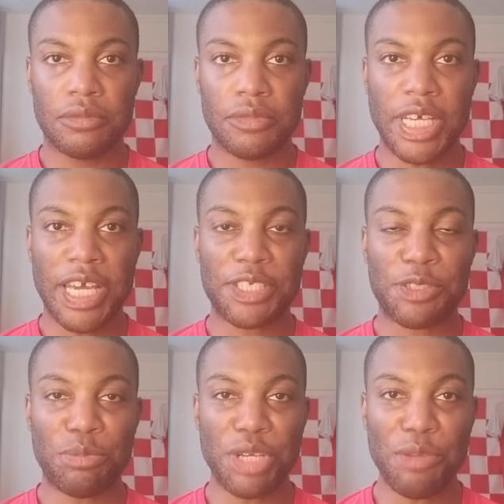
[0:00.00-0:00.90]

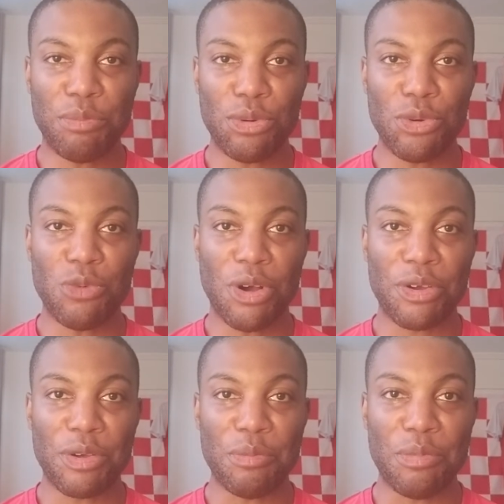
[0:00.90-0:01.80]
Yes, people,
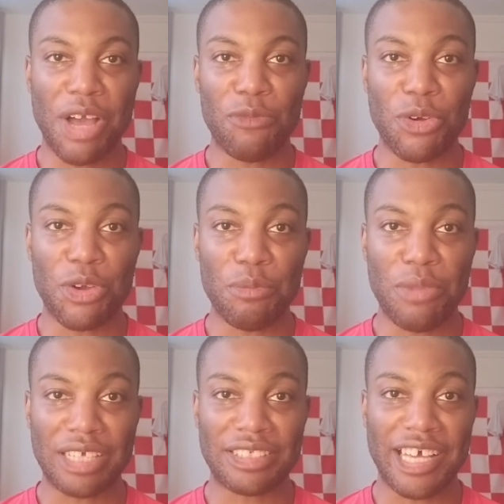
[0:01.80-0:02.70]
welcome back
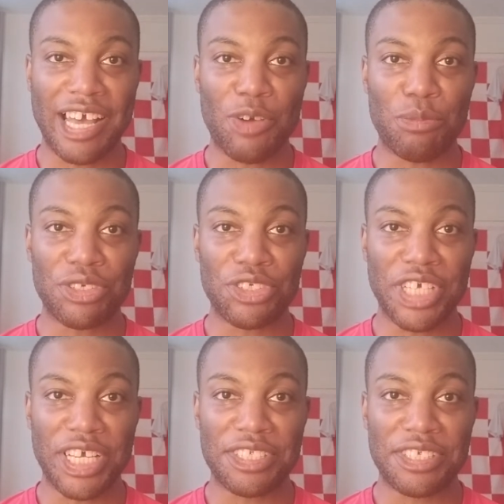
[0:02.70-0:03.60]
to Albert
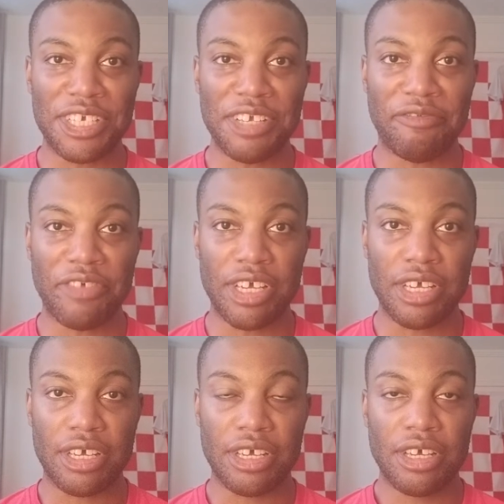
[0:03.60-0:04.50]

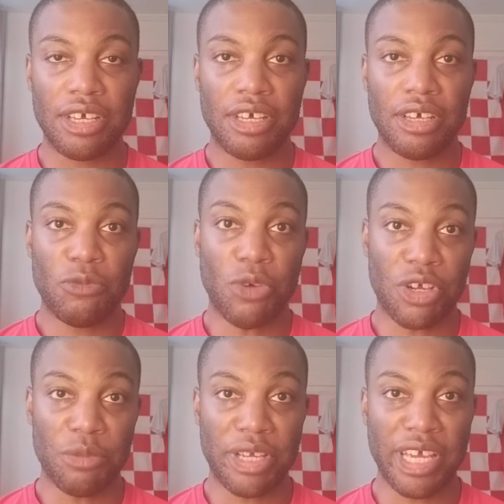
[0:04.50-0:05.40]
JTV.
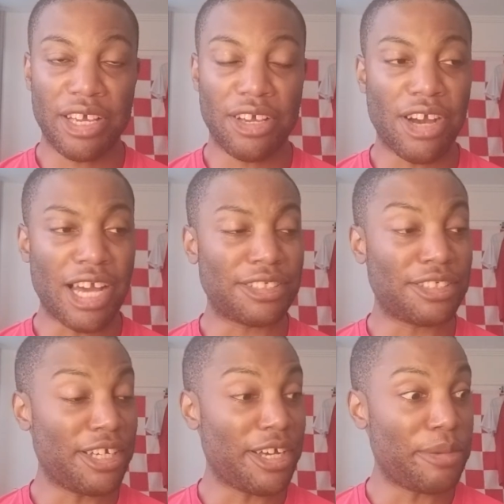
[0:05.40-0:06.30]
Welcome again, guys.
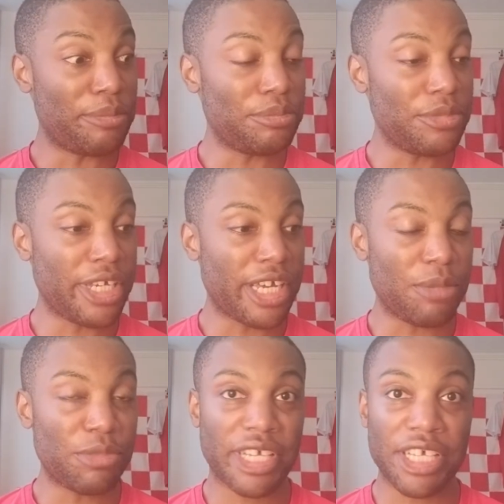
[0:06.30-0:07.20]
Yeah, let
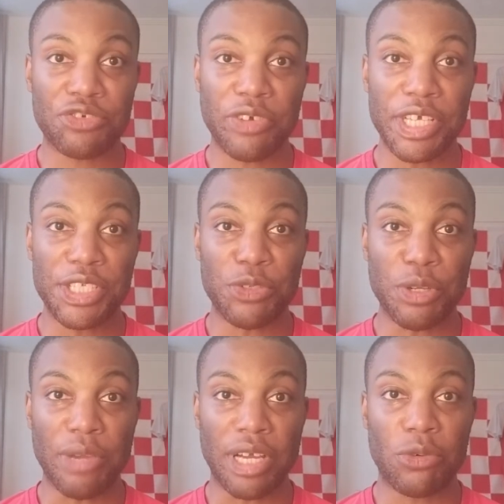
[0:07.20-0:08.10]
me just get straight into
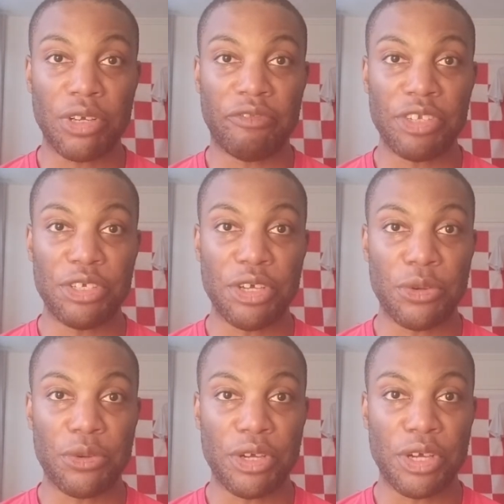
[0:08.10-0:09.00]
it, man. Quick
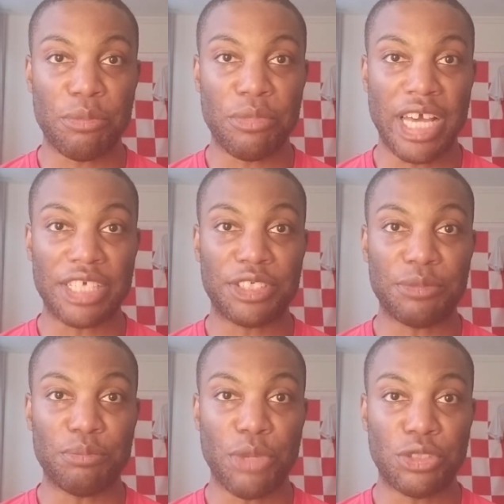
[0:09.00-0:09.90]
video. As
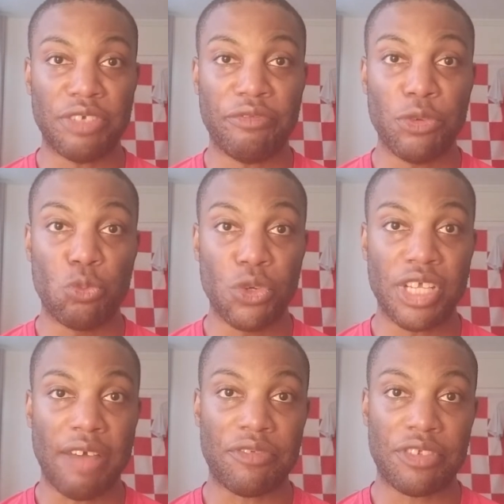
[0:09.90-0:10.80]
most of you would
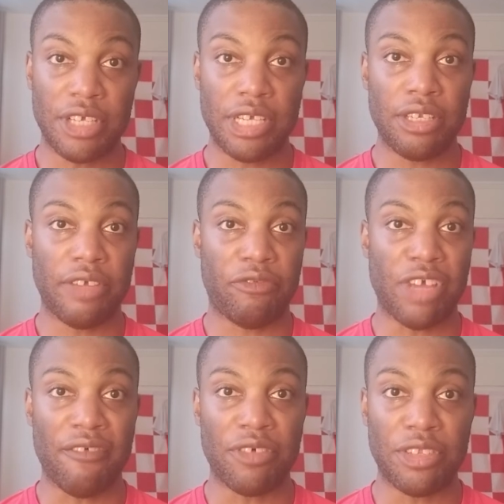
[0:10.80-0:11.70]
have seen, if you
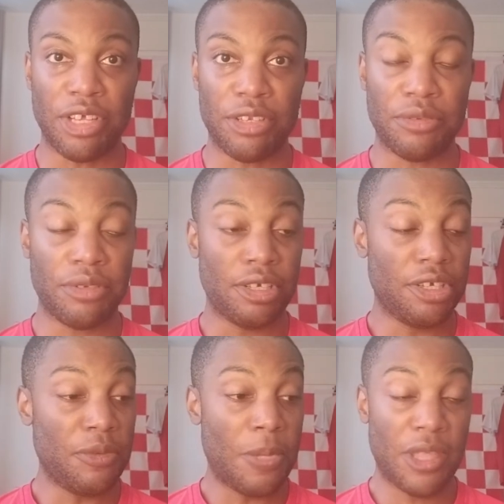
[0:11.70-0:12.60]
haven't, then
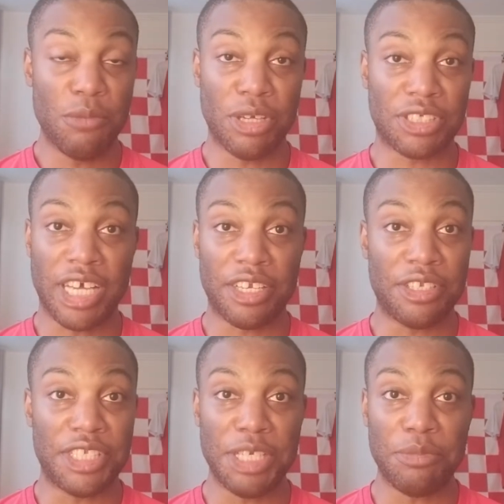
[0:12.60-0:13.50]
you must have
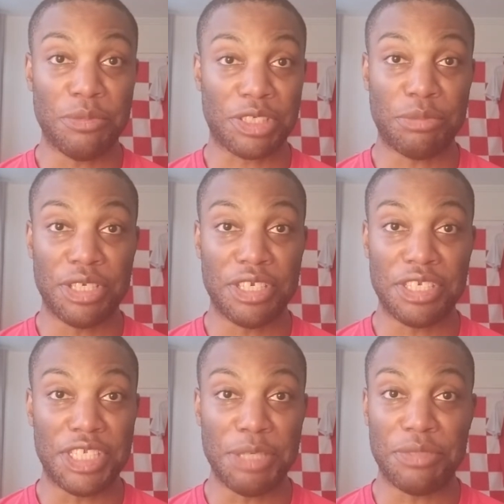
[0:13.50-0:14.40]
had you must have been in a
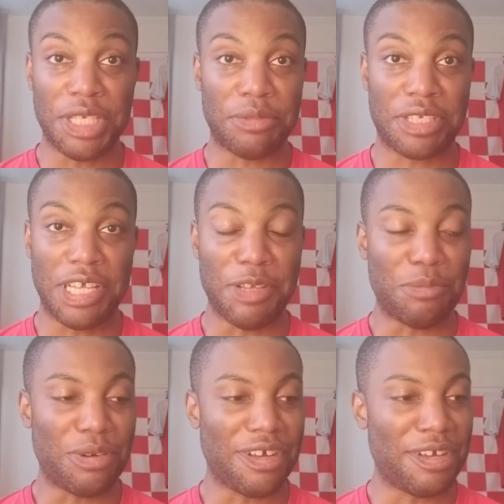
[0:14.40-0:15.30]
deep
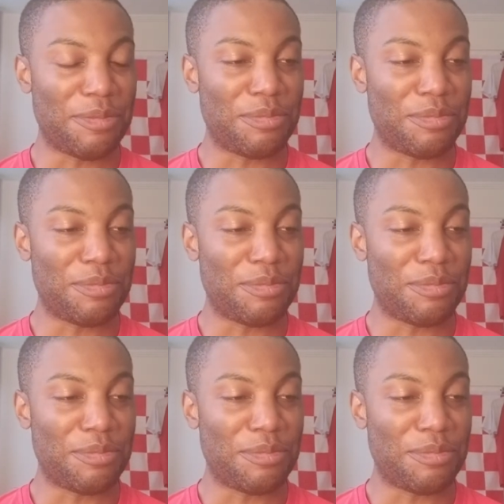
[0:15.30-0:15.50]
sleep. But